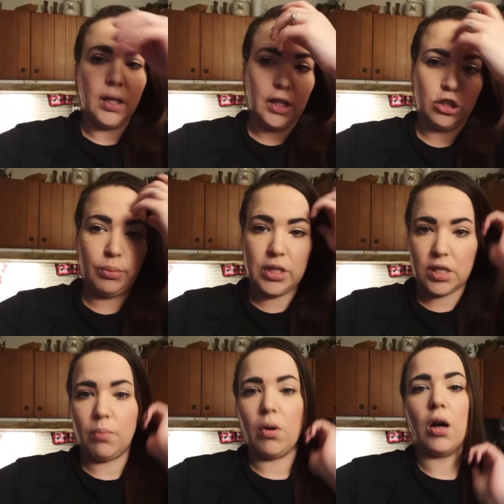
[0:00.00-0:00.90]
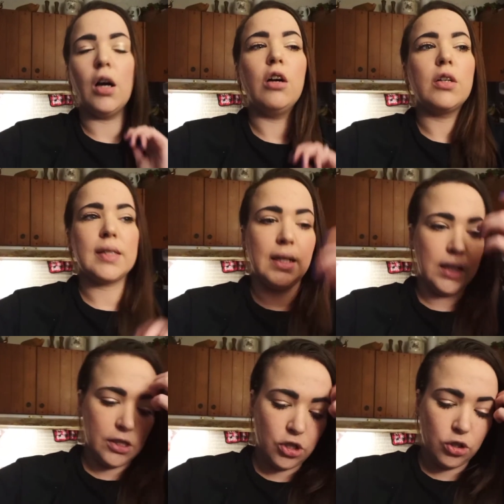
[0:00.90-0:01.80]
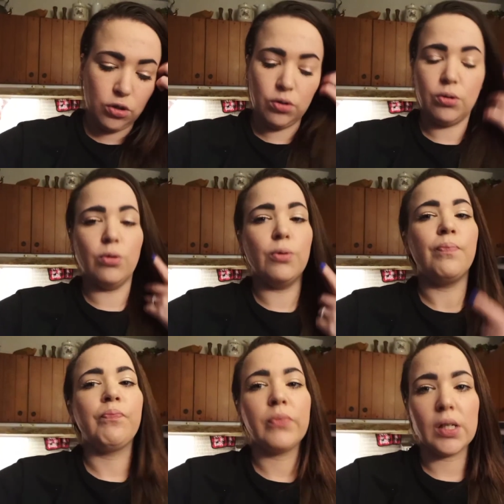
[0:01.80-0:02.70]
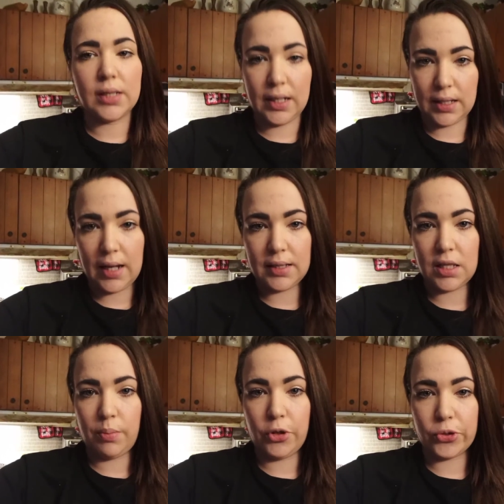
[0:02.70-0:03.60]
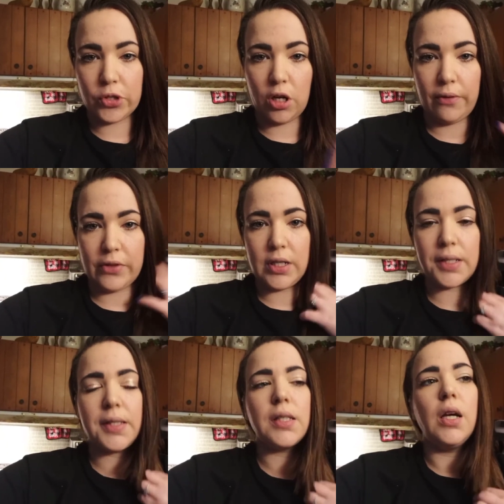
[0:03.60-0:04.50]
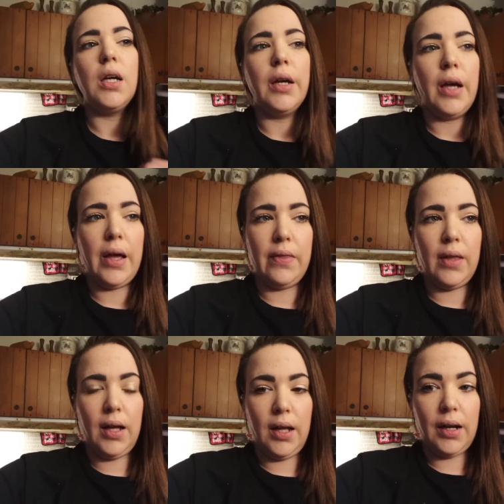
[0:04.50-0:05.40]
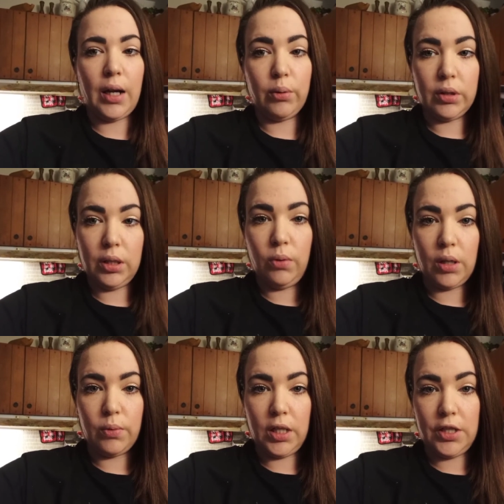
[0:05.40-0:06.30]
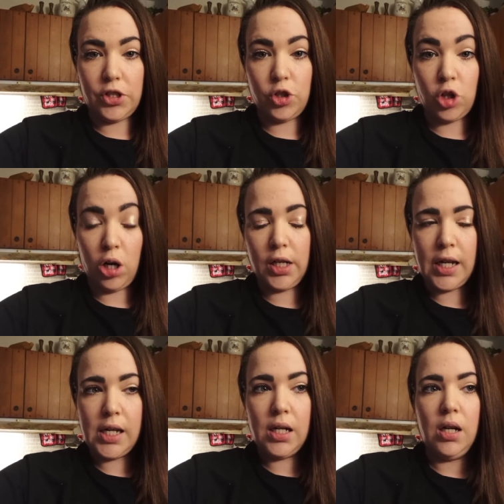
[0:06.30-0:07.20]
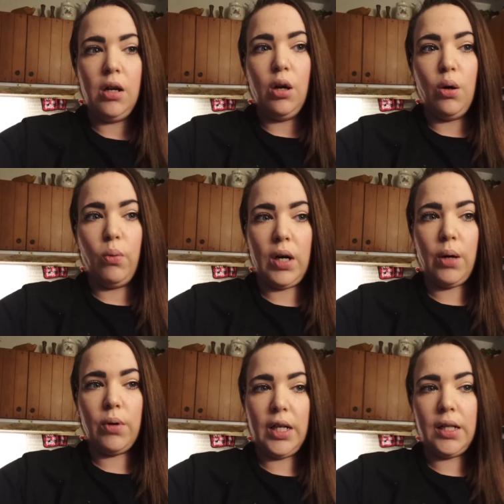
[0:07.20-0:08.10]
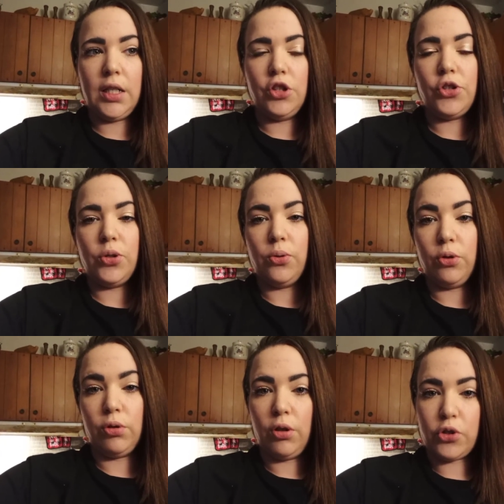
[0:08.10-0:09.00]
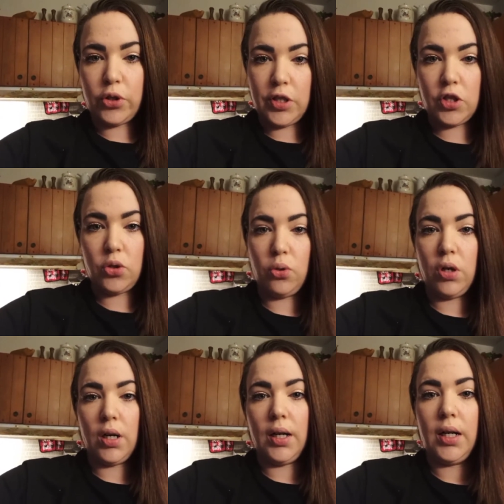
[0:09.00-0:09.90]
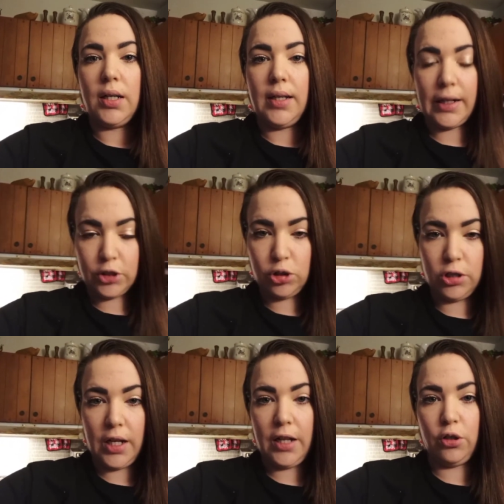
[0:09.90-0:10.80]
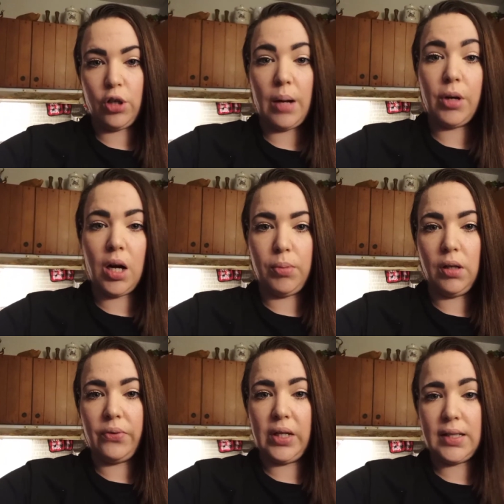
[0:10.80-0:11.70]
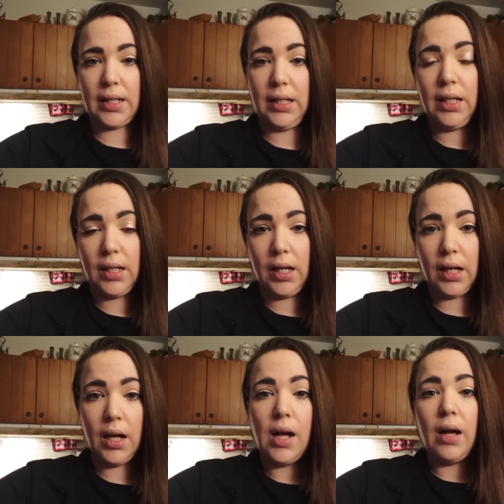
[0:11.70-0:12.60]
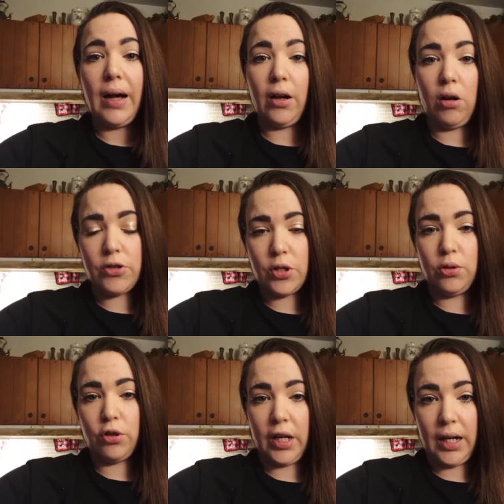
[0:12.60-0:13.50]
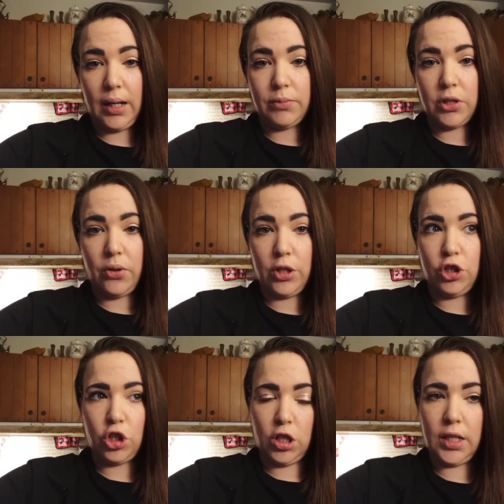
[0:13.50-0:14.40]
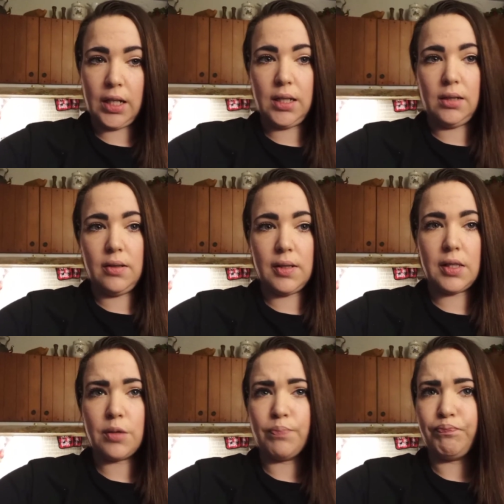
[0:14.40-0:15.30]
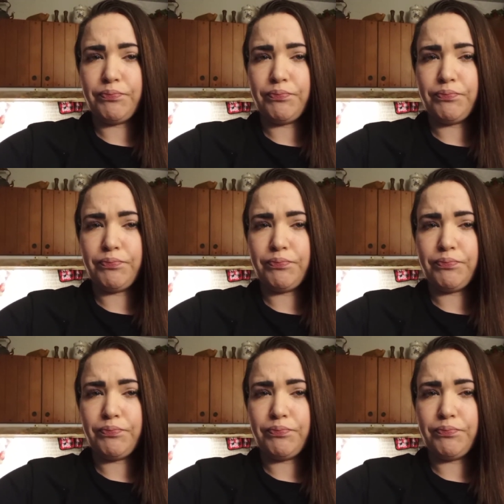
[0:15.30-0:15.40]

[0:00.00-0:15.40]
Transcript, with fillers: it'll be tomorrow because I need to take that to the post office and then I really want to run into Target. When I ran into the grocery store yesterday to grab a couple of things I needed, I also grabbed the Jergens